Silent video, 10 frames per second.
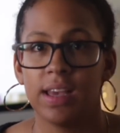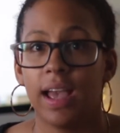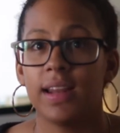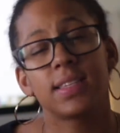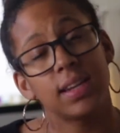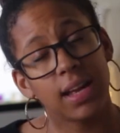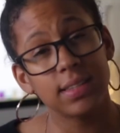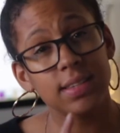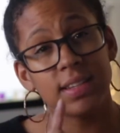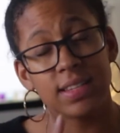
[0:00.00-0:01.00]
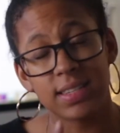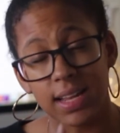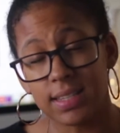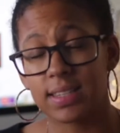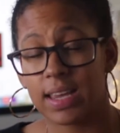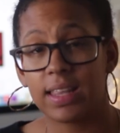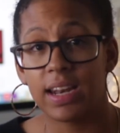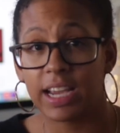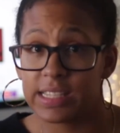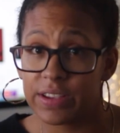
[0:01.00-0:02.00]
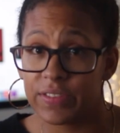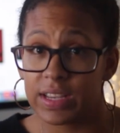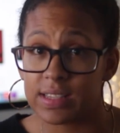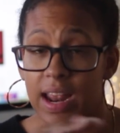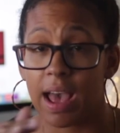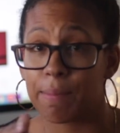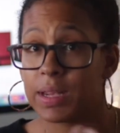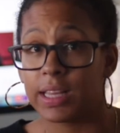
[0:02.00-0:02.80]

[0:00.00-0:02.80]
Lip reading: And it's not to say that negativity isn't happening,